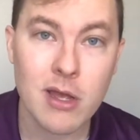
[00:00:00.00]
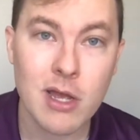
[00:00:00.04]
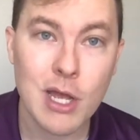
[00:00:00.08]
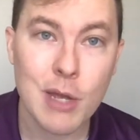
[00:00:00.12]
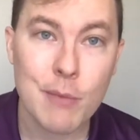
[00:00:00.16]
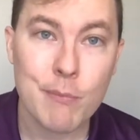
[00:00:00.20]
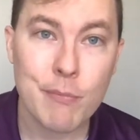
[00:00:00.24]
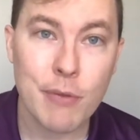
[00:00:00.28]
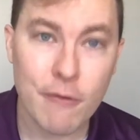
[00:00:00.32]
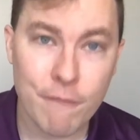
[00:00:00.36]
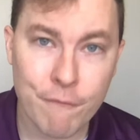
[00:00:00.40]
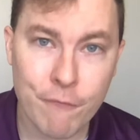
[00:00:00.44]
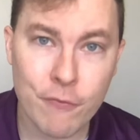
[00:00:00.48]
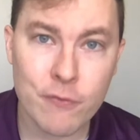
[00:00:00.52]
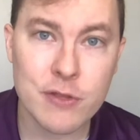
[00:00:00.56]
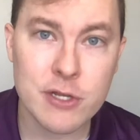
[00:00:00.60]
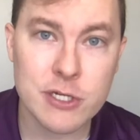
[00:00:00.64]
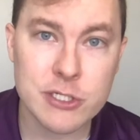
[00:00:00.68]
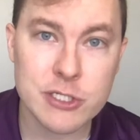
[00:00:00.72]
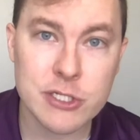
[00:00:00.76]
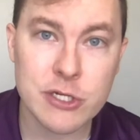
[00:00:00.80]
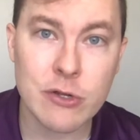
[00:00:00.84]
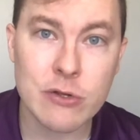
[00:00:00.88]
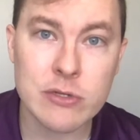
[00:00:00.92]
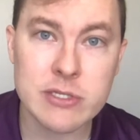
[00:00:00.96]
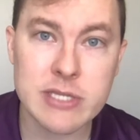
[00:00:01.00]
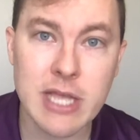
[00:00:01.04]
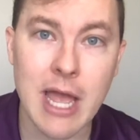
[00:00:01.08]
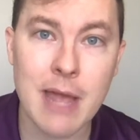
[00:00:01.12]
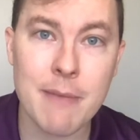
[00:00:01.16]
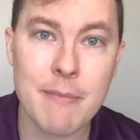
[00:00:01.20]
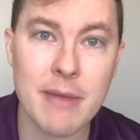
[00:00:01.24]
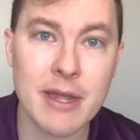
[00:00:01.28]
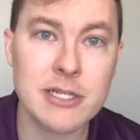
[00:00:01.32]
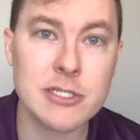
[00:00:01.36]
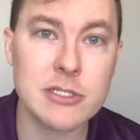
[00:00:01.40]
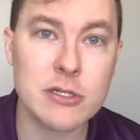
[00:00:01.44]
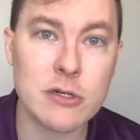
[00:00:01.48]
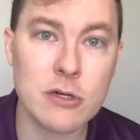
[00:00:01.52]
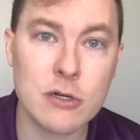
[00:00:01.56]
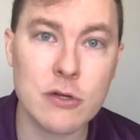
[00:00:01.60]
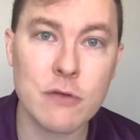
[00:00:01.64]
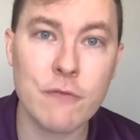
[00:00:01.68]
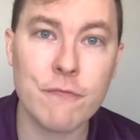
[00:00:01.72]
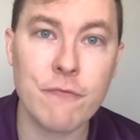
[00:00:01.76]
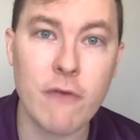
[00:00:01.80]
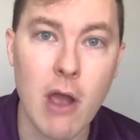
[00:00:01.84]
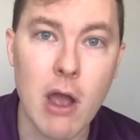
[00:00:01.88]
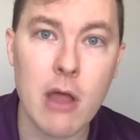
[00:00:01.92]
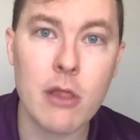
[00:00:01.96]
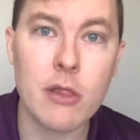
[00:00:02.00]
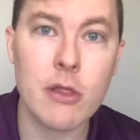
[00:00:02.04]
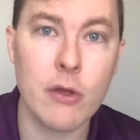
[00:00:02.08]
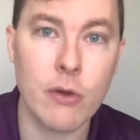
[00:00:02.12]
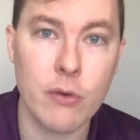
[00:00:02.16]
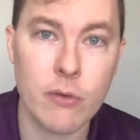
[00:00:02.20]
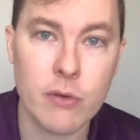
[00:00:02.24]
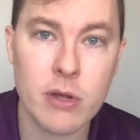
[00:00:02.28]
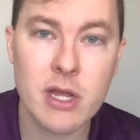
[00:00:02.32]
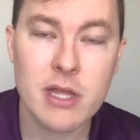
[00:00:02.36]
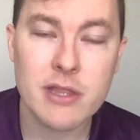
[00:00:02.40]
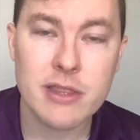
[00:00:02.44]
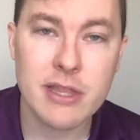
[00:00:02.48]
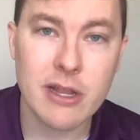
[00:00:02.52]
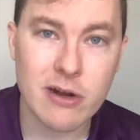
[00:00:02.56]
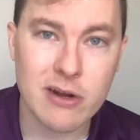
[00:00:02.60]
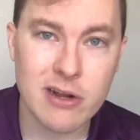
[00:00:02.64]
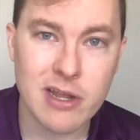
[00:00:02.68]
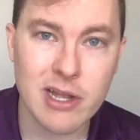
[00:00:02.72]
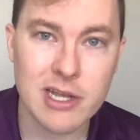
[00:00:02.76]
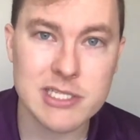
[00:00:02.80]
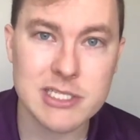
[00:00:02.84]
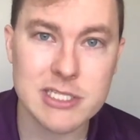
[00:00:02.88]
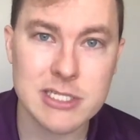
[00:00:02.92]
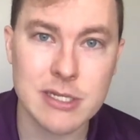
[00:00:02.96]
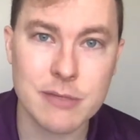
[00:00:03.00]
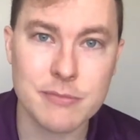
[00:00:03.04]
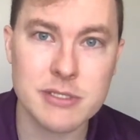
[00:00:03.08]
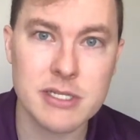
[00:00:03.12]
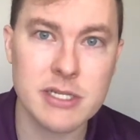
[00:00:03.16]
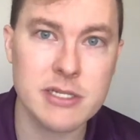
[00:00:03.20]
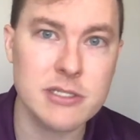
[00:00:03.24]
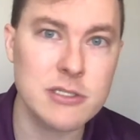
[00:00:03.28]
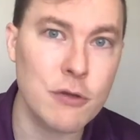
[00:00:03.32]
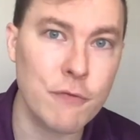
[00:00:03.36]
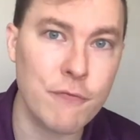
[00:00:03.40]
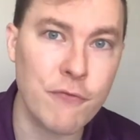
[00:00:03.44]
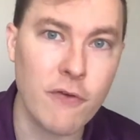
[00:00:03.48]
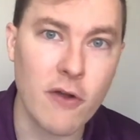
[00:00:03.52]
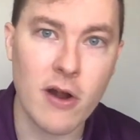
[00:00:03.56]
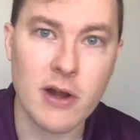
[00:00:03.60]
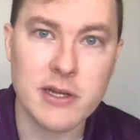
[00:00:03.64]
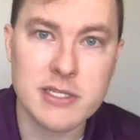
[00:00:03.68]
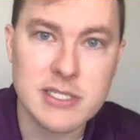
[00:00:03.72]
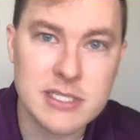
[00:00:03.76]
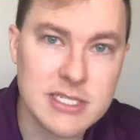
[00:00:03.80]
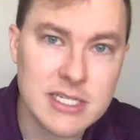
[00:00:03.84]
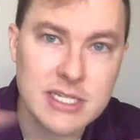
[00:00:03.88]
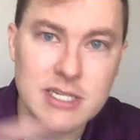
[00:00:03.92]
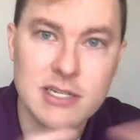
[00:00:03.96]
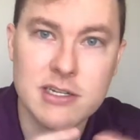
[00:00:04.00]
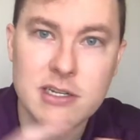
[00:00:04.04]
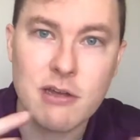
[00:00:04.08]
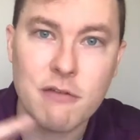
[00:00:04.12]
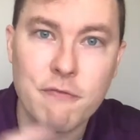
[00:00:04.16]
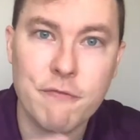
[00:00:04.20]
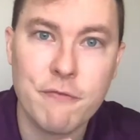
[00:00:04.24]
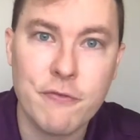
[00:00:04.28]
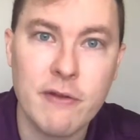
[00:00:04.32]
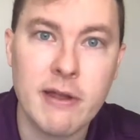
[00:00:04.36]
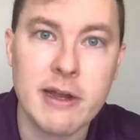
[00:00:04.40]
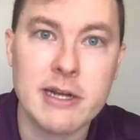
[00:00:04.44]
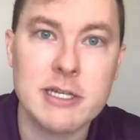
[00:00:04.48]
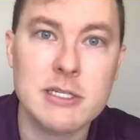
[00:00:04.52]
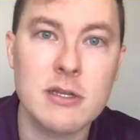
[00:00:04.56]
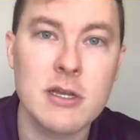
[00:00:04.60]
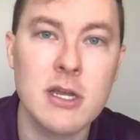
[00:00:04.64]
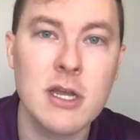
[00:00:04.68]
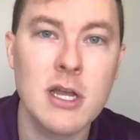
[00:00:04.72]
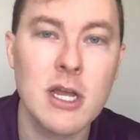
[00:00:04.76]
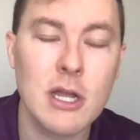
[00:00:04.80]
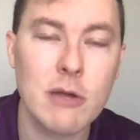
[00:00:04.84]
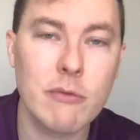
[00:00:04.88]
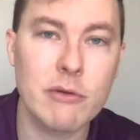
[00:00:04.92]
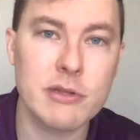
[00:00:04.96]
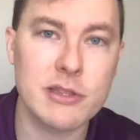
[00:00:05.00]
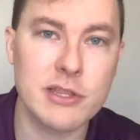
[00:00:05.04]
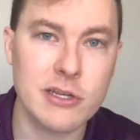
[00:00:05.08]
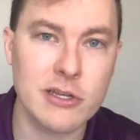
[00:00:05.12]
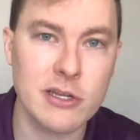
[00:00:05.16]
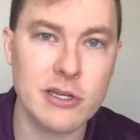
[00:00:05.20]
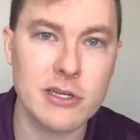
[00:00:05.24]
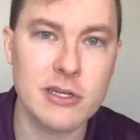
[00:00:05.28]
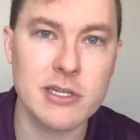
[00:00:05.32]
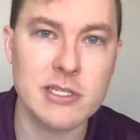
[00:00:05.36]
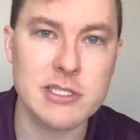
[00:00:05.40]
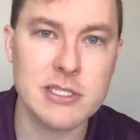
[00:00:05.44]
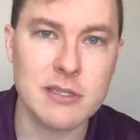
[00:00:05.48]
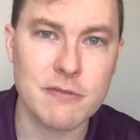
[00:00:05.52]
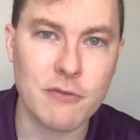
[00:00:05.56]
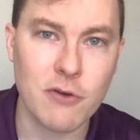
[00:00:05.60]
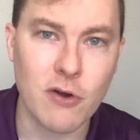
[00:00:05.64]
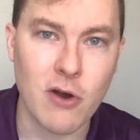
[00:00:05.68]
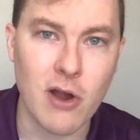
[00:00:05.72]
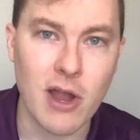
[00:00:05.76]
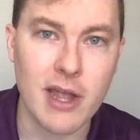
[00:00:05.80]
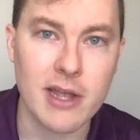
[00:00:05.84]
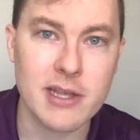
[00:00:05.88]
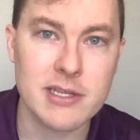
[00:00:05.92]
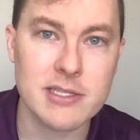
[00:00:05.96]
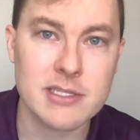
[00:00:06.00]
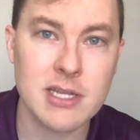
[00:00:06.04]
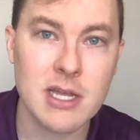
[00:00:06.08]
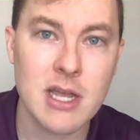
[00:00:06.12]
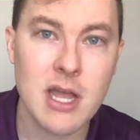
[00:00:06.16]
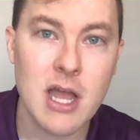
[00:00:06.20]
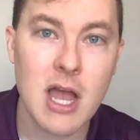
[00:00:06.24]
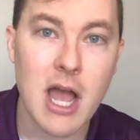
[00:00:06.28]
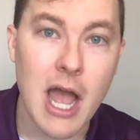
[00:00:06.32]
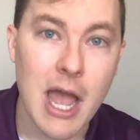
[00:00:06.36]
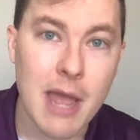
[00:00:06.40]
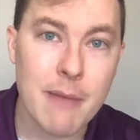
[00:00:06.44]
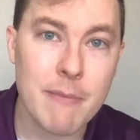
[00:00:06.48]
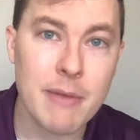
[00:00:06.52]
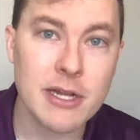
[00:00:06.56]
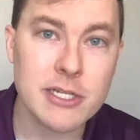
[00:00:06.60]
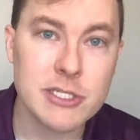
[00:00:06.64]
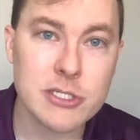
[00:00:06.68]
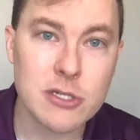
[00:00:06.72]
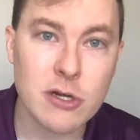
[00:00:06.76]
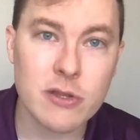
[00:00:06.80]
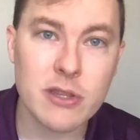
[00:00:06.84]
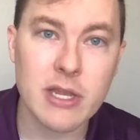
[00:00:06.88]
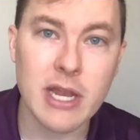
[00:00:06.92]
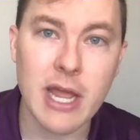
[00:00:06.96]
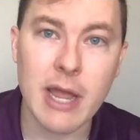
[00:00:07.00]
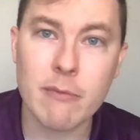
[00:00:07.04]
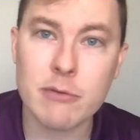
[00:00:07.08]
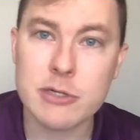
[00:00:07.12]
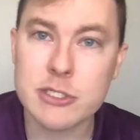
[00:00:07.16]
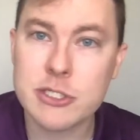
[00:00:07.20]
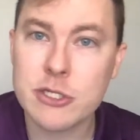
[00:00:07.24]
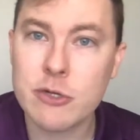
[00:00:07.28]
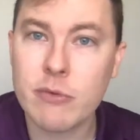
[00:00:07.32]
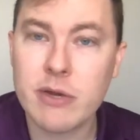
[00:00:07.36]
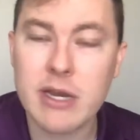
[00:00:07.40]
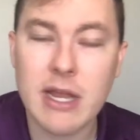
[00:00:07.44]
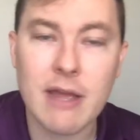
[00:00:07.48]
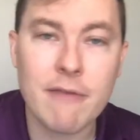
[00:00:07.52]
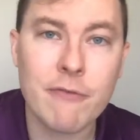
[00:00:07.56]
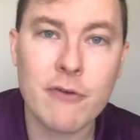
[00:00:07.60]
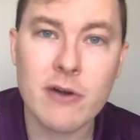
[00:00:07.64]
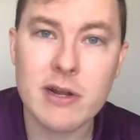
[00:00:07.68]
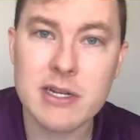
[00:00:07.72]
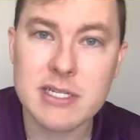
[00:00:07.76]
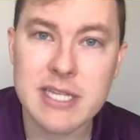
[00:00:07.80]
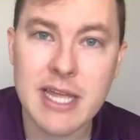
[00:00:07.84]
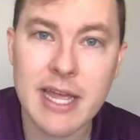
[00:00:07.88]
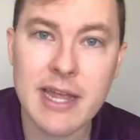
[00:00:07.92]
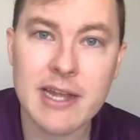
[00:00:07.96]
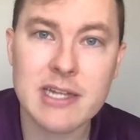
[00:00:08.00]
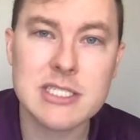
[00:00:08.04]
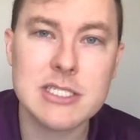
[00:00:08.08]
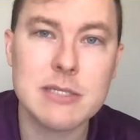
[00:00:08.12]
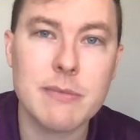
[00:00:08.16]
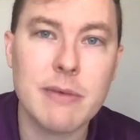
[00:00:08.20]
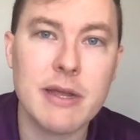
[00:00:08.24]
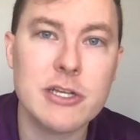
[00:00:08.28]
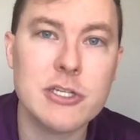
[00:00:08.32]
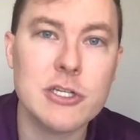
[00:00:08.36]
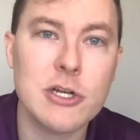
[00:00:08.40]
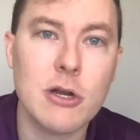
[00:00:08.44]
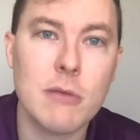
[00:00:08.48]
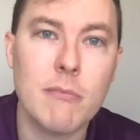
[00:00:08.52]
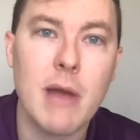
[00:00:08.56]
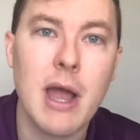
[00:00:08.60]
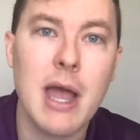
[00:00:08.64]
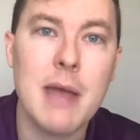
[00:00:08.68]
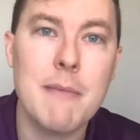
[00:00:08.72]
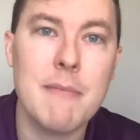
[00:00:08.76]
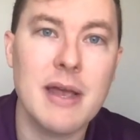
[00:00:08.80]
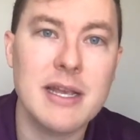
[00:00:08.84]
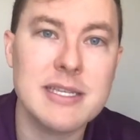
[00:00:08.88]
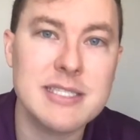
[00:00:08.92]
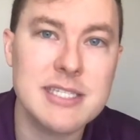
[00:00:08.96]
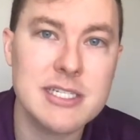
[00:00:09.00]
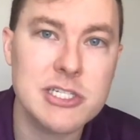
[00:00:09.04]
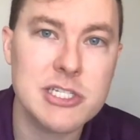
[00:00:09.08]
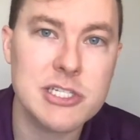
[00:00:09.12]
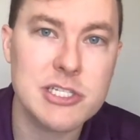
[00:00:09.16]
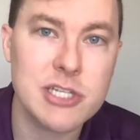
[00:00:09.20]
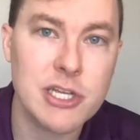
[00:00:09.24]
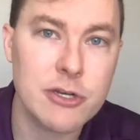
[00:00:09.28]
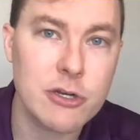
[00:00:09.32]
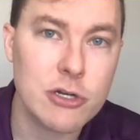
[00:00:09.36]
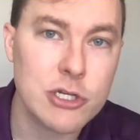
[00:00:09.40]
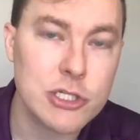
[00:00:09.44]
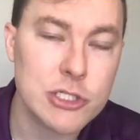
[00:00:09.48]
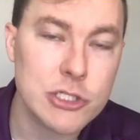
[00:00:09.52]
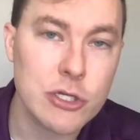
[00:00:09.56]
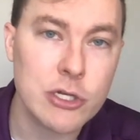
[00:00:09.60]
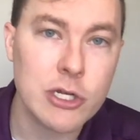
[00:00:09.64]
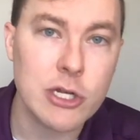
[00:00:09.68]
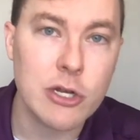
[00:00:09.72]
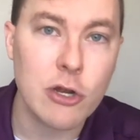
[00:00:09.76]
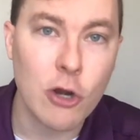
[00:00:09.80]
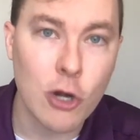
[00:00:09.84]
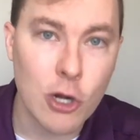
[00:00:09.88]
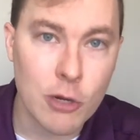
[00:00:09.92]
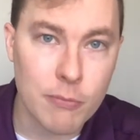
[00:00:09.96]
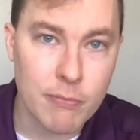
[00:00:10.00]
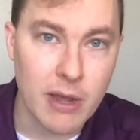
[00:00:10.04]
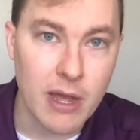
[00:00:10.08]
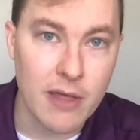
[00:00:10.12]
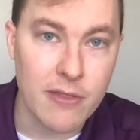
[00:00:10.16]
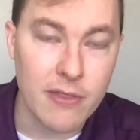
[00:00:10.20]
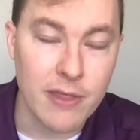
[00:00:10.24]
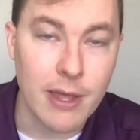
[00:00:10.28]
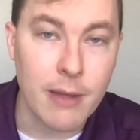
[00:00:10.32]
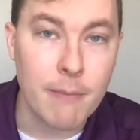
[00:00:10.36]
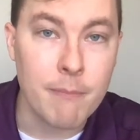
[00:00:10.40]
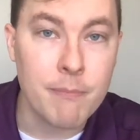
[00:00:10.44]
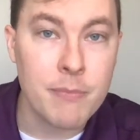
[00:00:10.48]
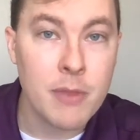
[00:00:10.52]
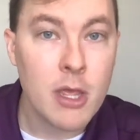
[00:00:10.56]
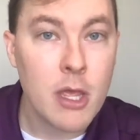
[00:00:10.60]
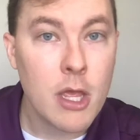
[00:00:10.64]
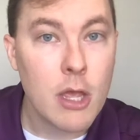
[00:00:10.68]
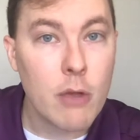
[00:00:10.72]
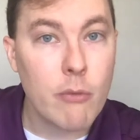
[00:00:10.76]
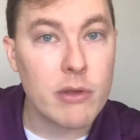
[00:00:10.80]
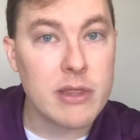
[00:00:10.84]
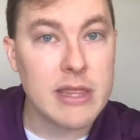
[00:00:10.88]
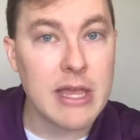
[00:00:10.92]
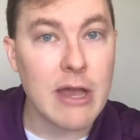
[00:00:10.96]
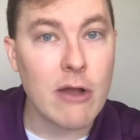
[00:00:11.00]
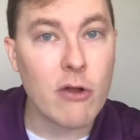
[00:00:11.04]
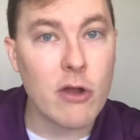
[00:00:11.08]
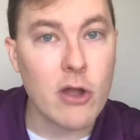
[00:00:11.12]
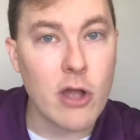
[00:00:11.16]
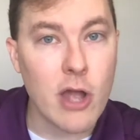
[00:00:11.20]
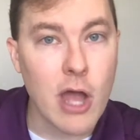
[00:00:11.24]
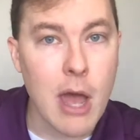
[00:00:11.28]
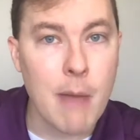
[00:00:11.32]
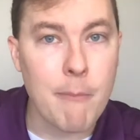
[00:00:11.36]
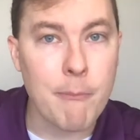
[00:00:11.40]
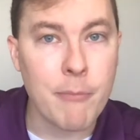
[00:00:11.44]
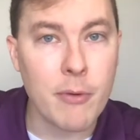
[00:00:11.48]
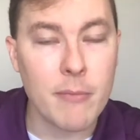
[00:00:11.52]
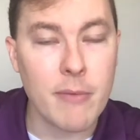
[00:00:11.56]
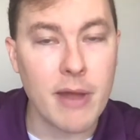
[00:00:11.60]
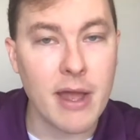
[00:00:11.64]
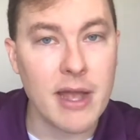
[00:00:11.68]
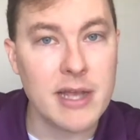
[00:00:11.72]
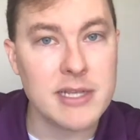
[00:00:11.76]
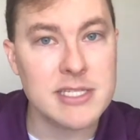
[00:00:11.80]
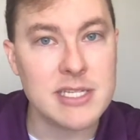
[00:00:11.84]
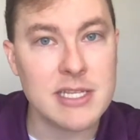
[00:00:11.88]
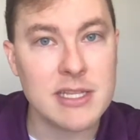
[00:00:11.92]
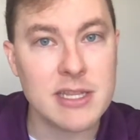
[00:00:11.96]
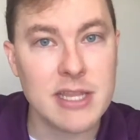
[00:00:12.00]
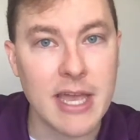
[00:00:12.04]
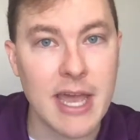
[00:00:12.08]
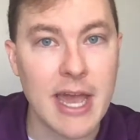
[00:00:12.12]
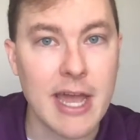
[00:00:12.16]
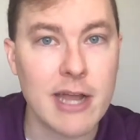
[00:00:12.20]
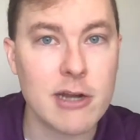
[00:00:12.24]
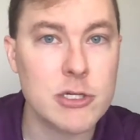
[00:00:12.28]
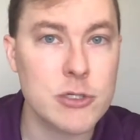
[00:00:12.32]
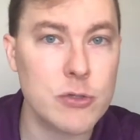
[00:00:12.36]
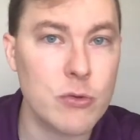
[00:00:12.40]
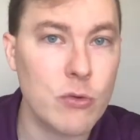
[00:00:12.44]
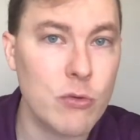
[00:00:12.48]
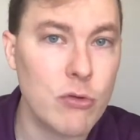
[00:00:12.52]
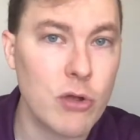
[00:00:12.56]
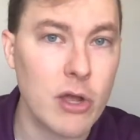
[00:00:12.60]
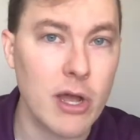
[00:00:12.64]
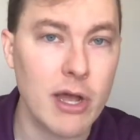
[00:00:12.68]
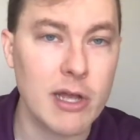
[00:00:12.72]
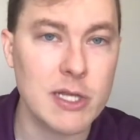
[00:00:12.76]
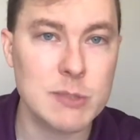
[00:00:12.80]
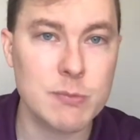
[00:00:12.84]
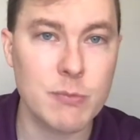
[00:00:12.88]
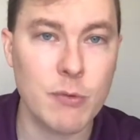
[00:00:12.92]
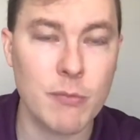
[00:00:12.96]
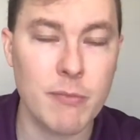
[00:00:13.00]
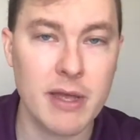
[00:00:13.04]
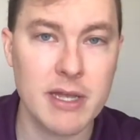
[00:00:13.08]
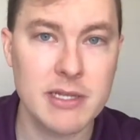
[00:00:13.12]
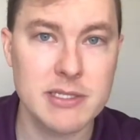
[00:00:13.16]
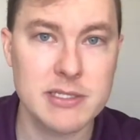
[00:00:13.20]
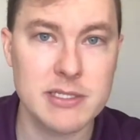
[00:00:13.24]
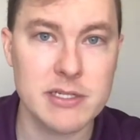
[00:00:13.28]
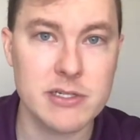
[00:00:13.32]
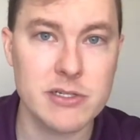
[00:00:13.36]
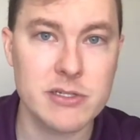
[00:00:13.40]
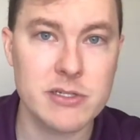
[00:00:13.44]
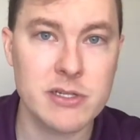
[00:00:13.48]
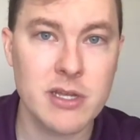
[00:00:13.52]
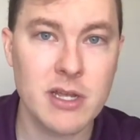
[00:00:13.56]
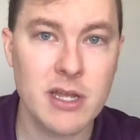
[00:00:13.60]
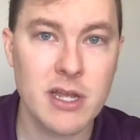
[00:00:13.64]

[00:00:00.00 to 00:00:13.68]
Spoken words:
But for the Jews, I made sure to follow their customs insofar as it didn't conflict with the goodness of Christ. I made sure that I would do whatever it takes to make sure my message is understood and heard by them without compromising the actual gospel message.